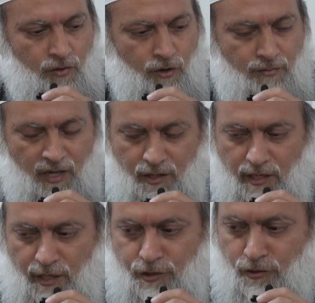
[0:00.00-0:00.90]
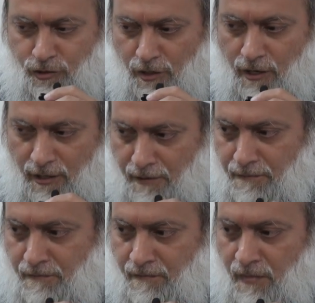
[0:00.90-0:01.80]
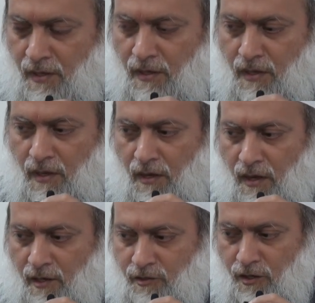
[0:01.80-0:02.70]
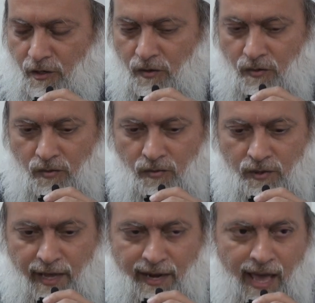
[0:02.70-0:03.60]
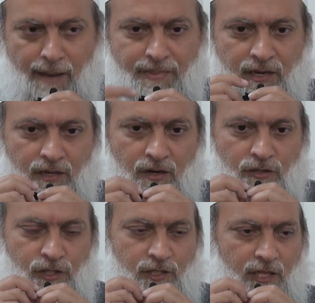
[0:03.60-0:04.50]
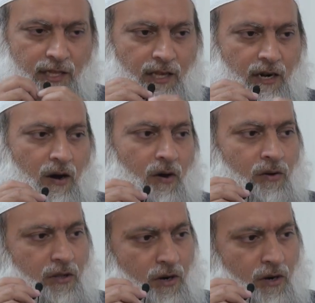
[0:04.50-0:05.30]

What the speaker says: her monthly issue started. And so when that happened, you know, she said that, oh,